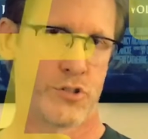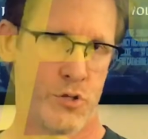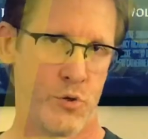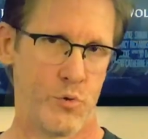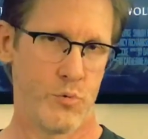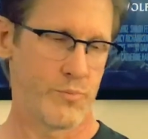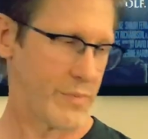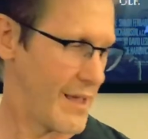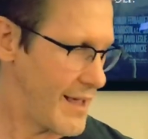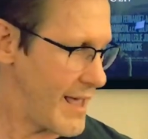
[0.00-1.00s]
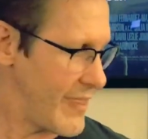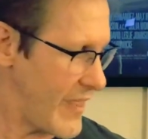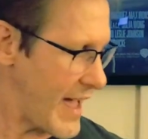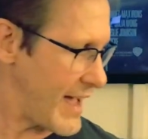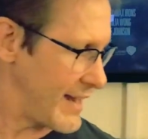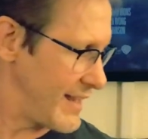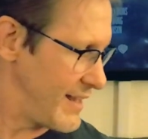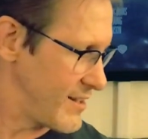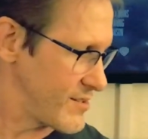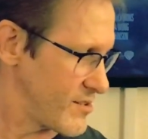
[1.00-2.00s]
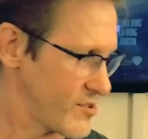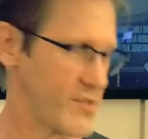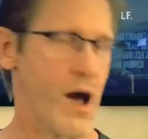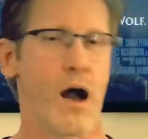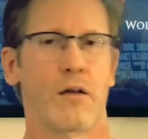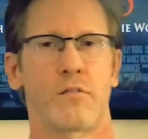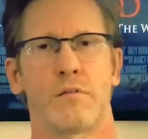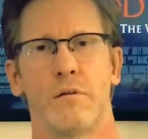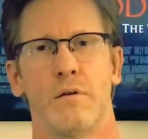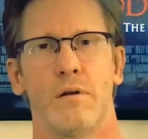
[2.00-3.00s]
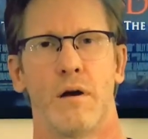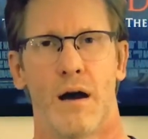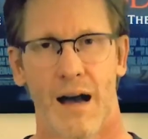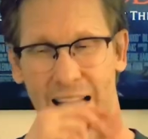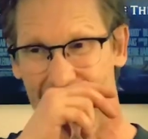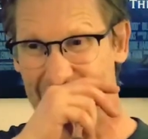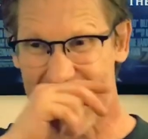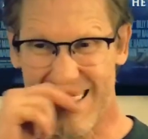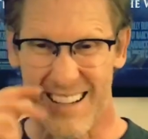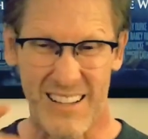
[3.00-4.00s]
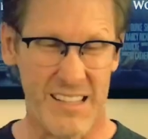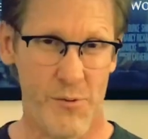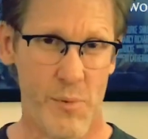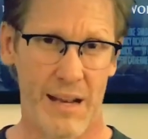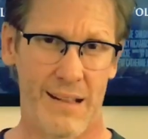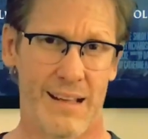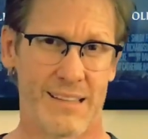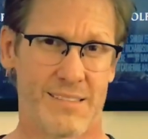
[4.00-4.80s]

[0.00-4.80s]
2, and that is socks. I like socks. Everybody likes